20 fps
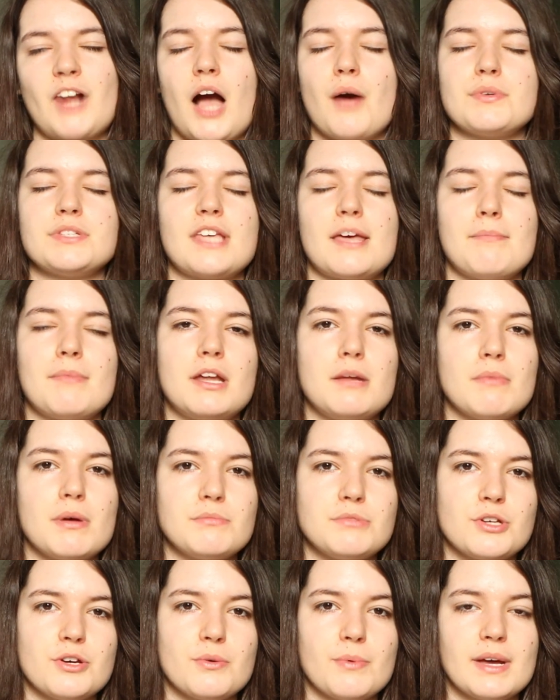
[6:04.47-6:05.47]
I would say
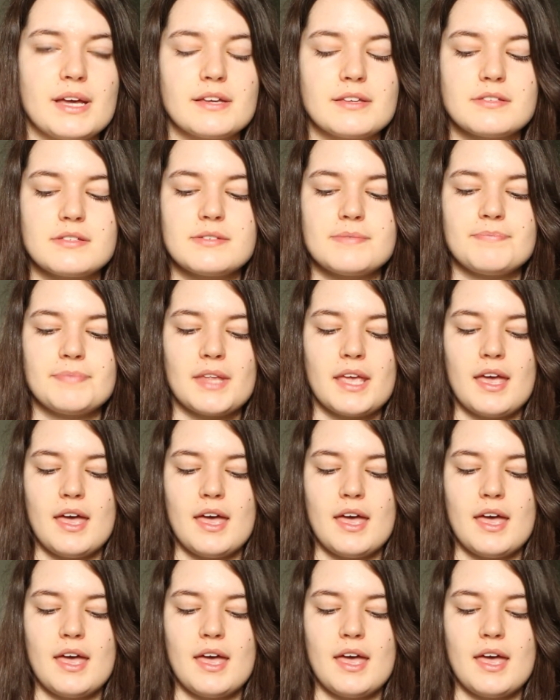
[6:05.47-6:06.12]
minimum 2 weeks.